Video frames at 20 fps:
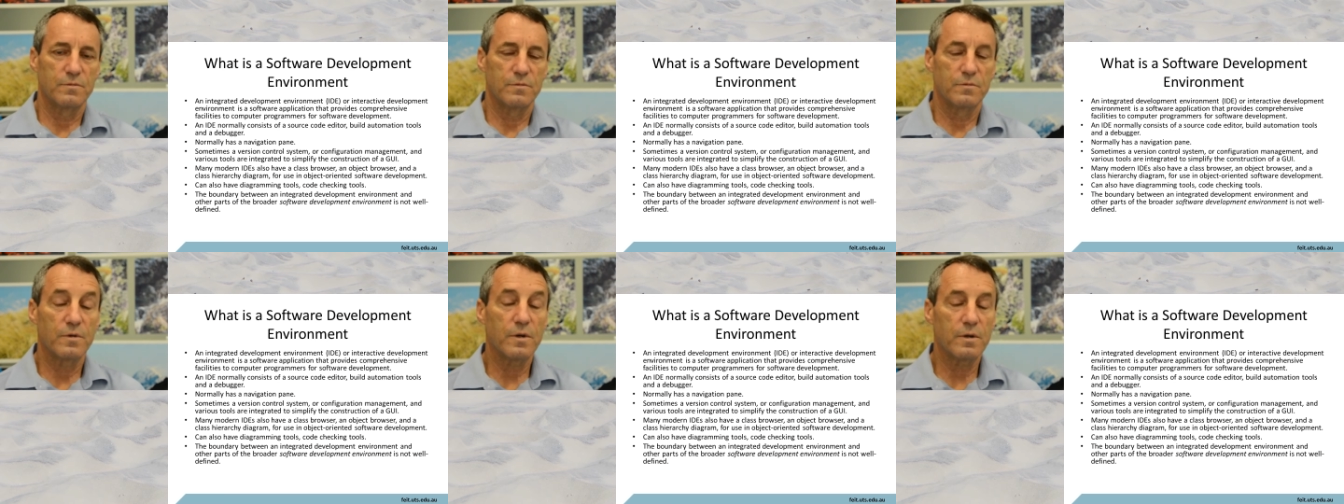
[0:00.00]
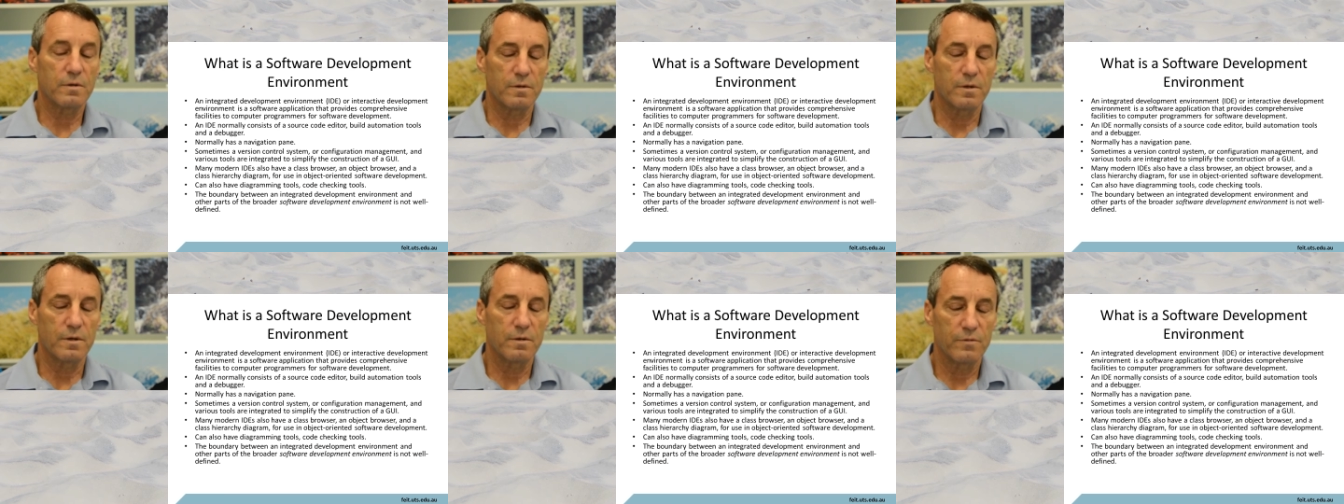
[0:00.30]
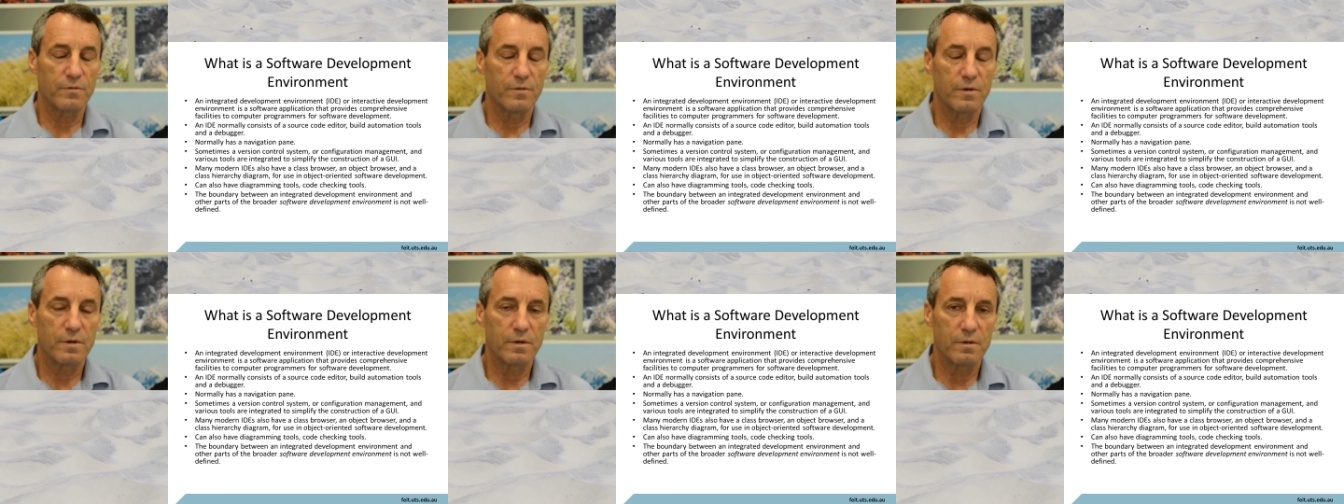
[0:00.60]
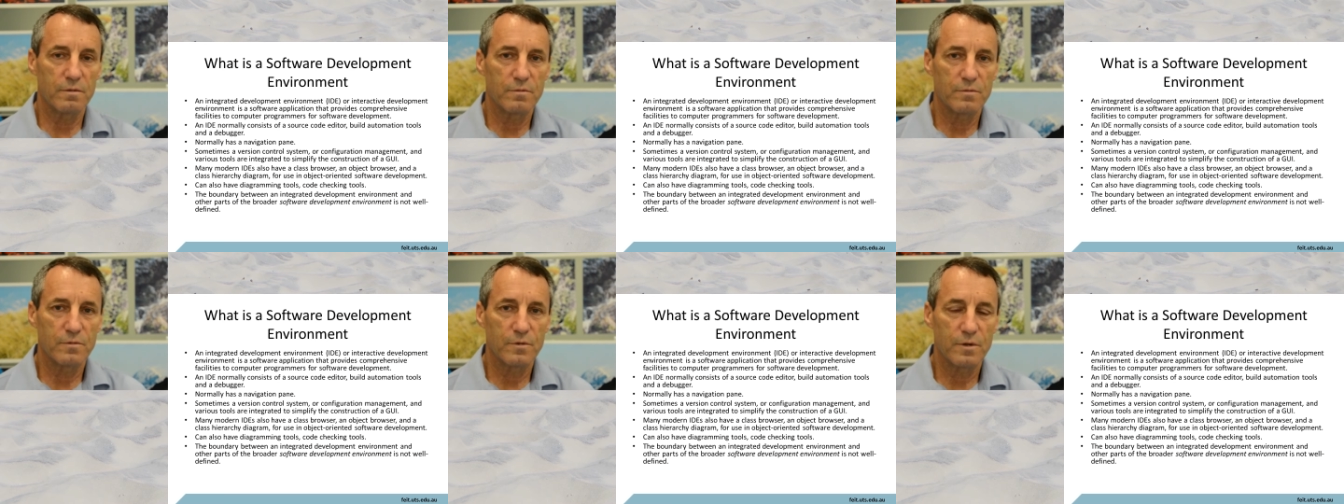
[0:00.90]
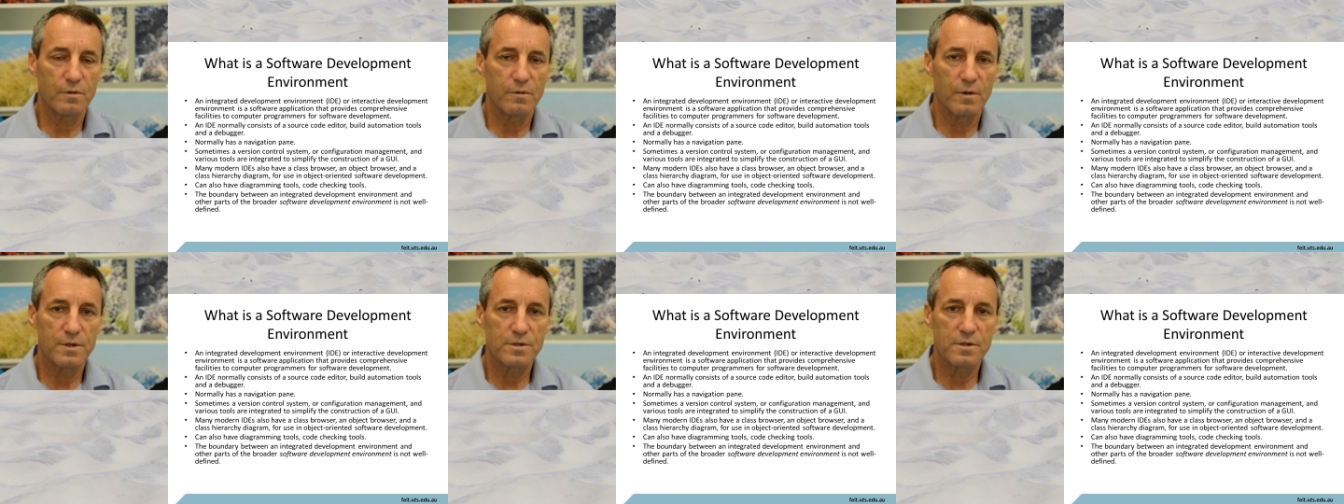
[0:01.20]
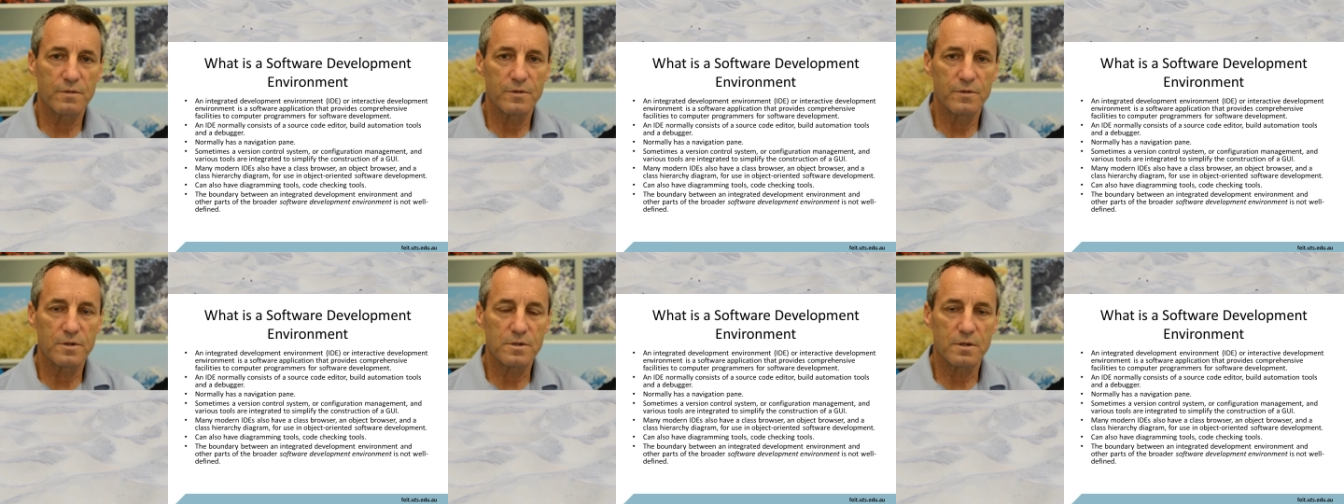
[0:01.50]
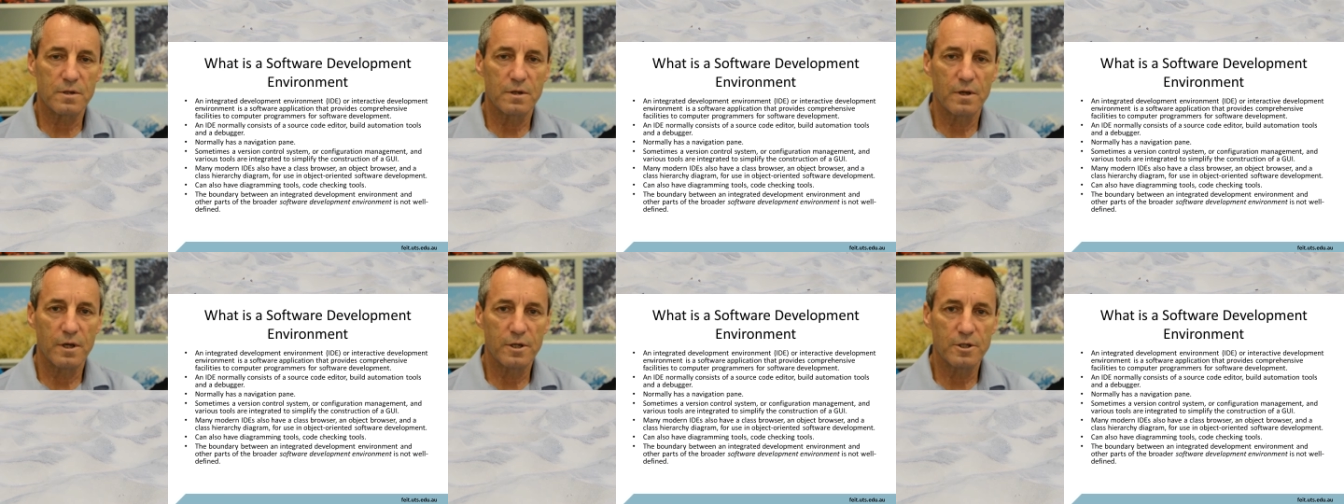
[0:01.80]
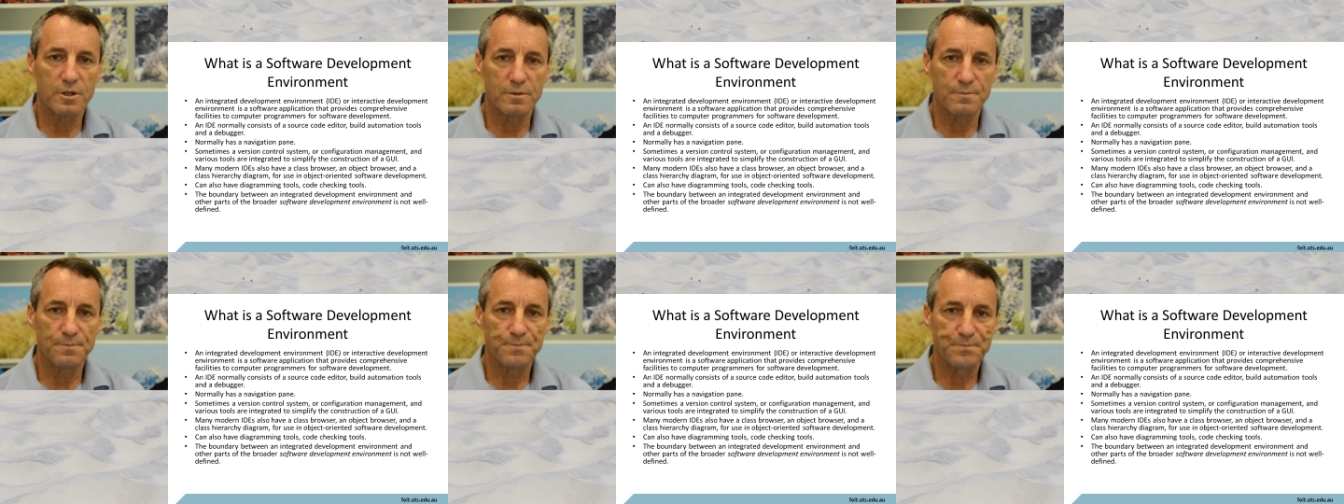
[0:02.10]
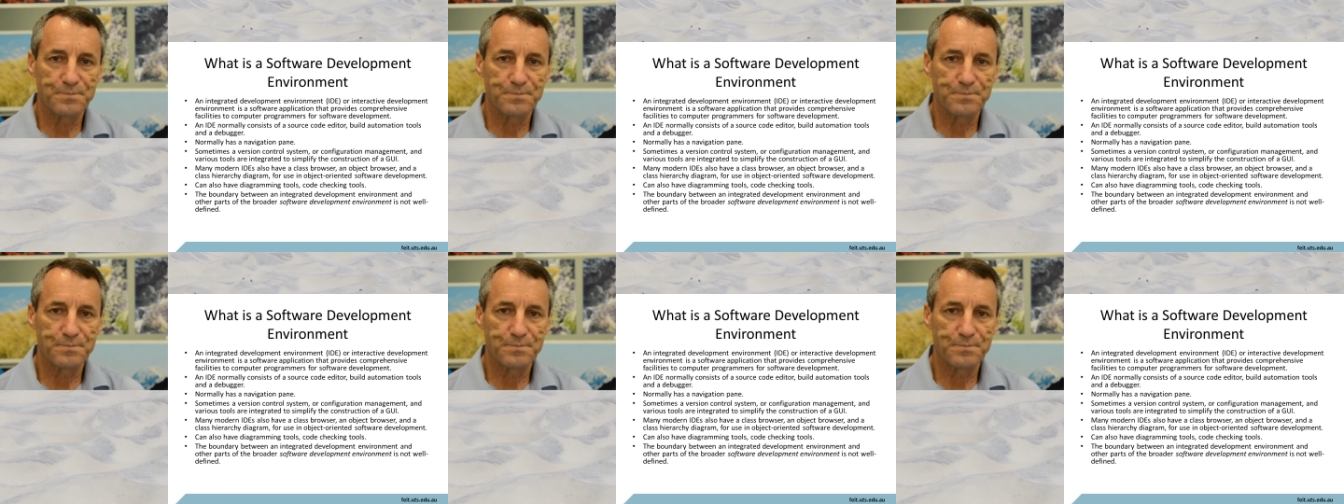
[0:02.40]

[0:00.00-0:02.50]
frequently of very, very great sophistication.